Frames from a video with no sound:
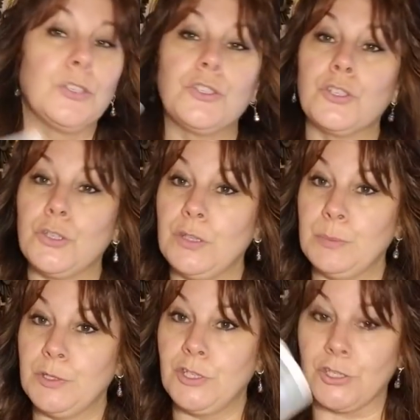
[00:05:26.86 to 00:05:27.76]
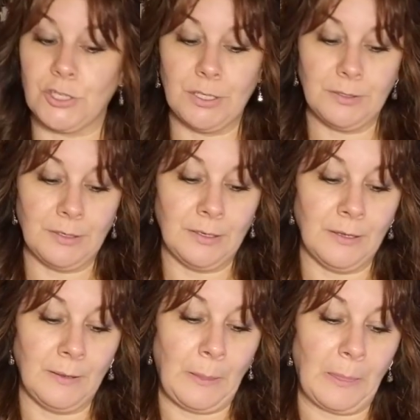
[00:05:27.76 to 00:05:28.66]
To the magician,
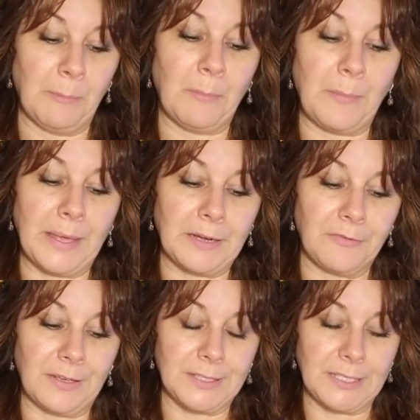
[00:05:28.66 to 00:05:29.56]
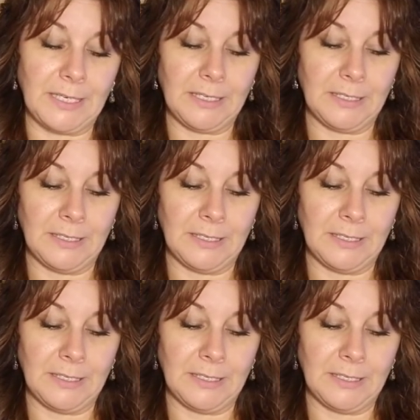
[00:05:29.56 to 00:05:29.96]
manifesting,